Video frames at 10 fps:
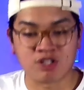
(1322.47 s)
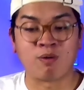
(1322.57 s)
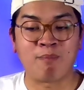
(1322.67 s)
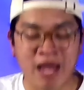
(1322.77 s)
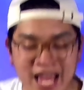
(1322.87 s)

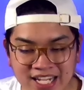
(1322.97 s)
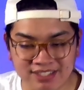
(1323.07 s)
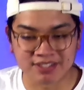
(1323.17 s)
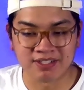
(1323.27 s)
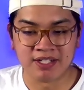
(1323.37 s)

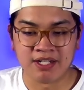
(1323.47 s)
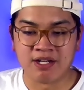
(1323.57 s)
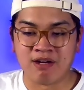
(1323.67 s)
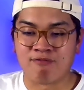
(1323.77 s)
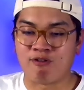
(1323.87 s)
repent
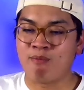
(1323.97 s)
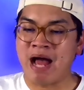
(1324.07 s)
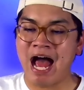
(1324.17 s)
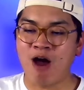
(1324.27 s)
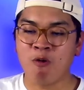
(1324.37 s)
from
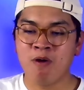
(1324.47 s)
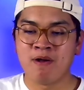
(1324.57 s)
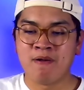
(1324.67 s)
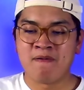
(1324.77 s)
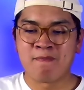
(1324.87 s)
how
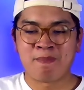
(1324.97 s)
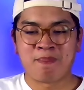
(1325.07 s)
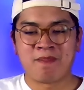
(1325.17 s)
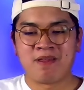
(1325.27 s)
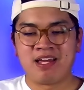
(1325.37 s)

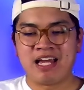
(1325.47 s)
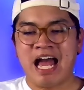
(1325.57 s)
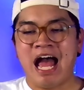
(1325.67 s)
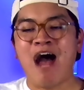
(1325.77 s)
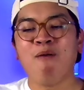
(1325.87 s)

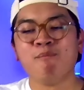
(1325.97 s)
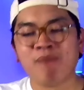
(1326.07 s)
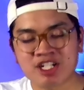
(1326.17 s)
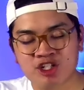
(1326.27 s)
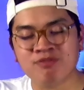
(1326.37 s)
how
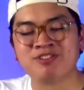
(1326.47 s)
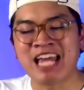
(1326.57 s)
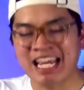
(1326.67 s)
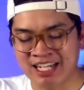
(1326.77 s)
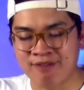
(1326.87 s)
much you've
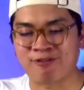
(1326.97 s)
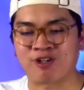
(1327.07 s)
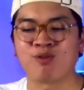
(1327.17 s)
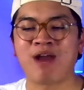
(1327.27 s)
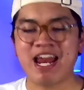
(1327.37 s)
taken it for
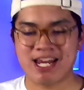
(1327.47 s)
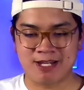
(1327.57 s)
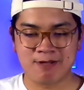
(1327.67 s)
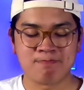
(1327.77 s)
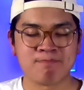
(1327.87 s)
granted
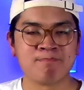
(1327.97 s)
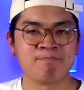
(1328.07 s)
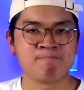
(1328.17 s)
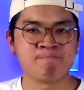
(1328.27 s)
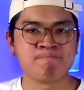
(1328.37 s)

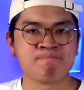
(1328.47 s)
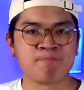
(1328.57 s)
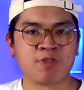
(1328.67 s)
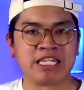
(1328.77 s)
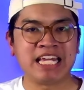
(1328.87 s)

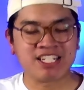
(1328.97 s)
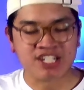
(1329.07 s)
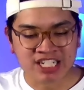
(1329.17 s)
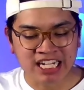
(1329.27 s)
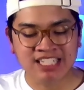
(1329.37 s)
that
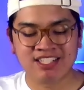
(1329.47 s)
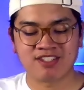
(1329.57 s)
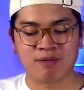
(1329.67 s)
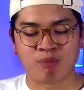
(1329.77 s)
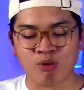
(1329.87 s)
Jesus
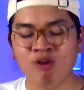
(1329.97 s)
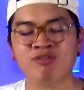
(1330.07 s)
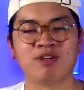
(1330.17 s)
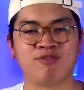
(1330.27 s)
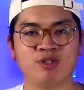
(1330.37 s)
approves
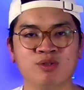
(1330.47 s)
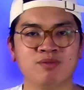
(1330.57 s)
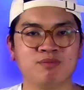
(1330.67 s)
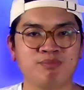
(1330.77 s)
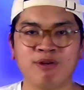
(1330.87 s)
of you
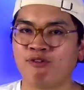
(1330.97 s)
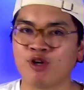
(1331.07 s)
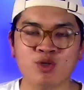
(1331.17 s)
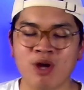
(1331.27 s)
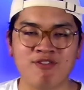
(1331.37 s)
before
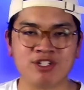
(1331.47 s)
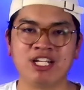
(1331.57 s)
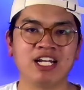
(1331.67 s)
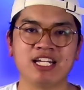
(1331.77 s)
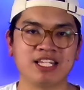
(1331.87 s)
you ever did
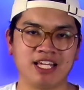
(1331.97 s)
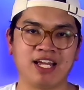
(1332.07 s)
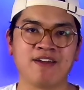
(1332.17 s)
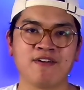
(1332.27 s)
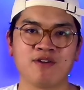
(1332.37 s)
anything
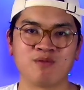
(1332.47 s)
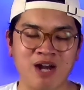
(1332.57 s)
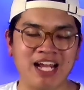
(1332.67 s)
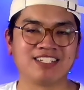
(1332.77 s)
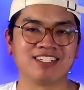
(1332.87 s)

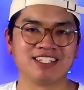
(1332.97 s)
right.